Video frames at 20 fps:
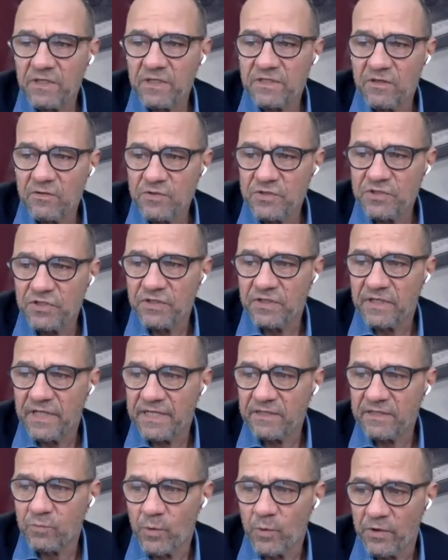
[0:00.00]
Solution
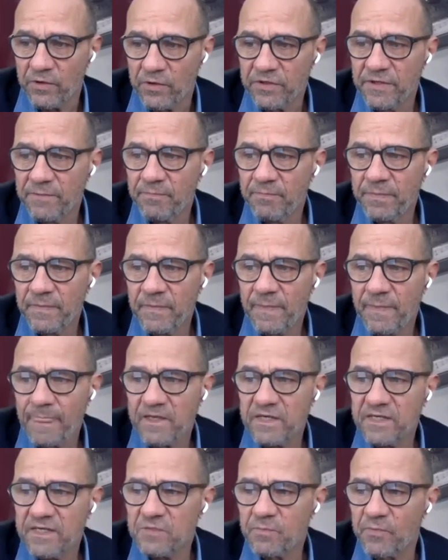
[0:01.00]
Network.
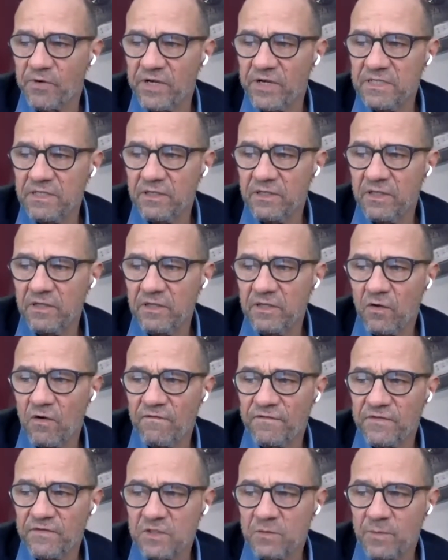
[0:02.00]
He is president
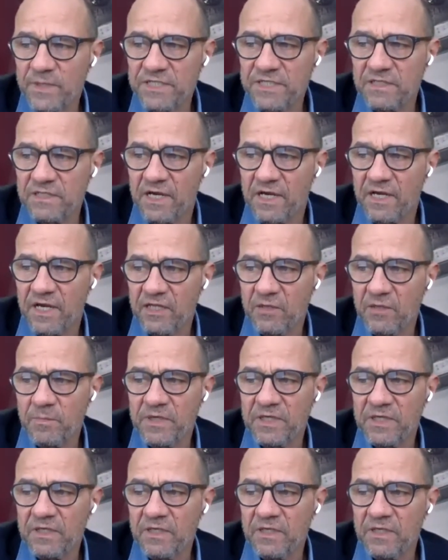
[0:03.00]
of the Swiss
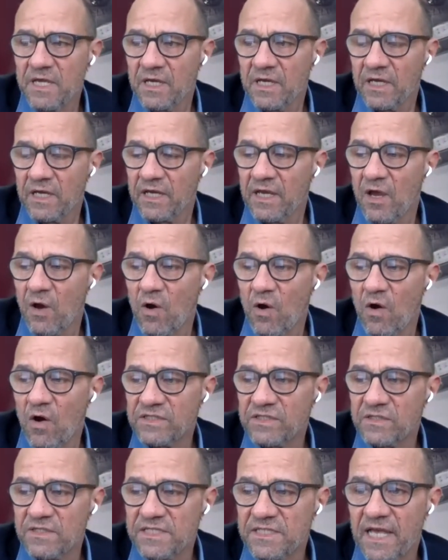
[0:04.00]
Academy
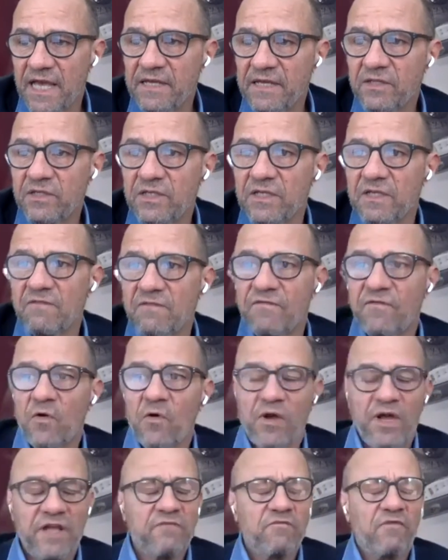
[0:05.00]
Society
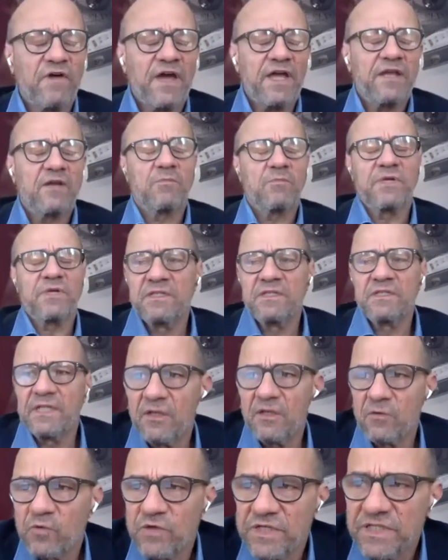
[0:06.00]
for Environmental
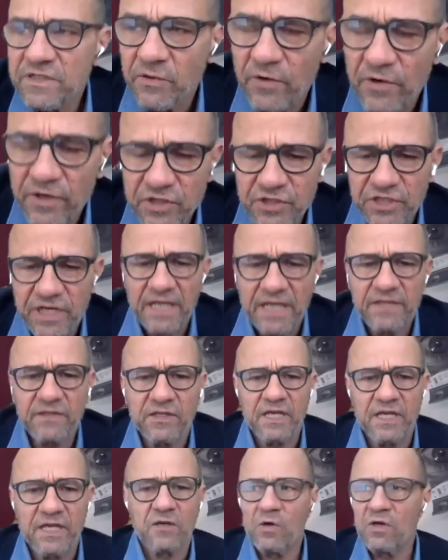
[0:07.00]
Research and
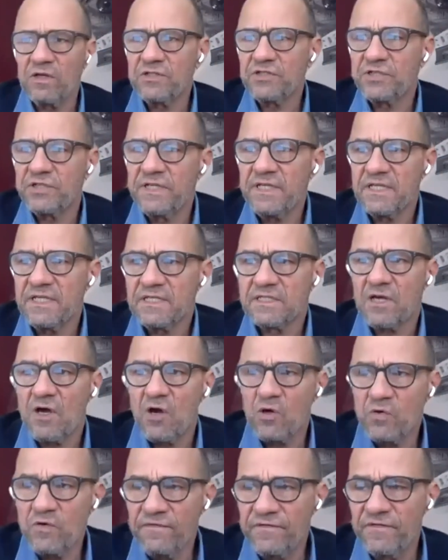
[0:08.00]
Ecology,
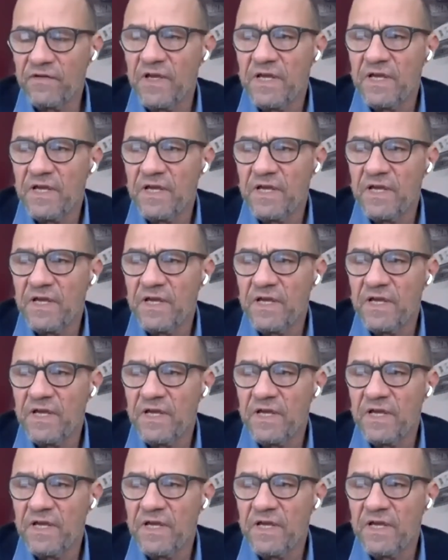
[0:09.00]
SAGUF,